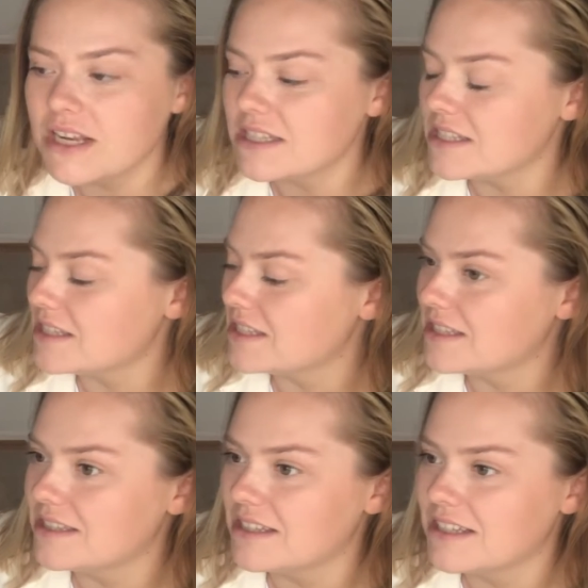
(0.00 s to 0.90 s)
It's a
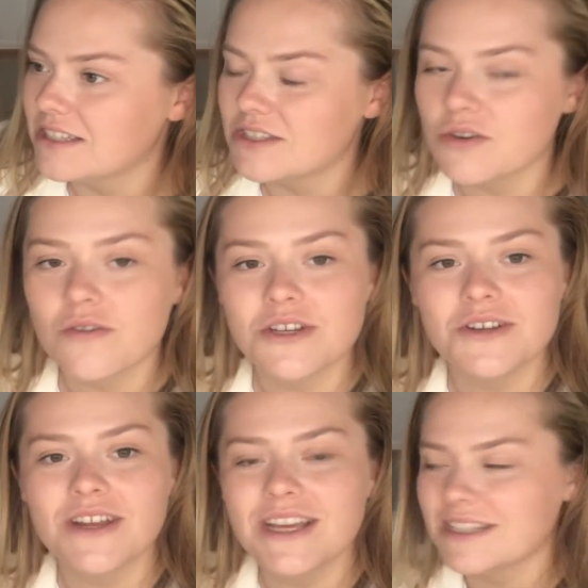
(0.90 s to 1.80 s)
storage
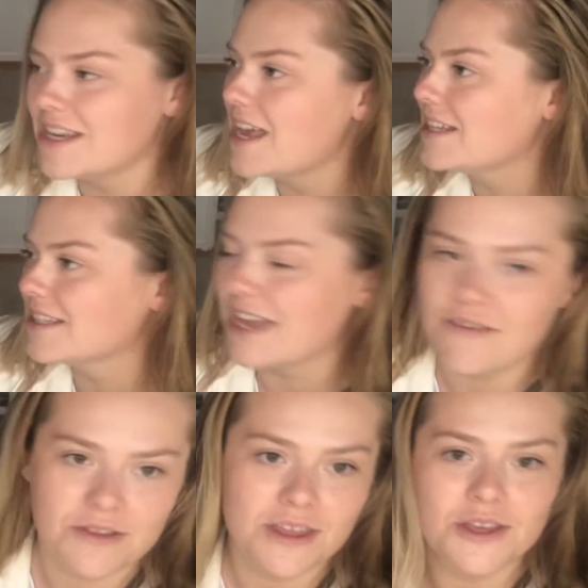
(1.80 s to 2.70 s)
unit, desk,
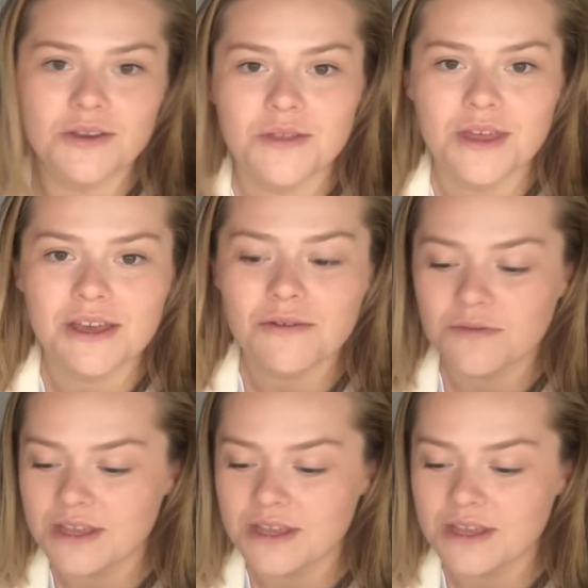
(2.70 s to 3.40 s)
everything you can think of.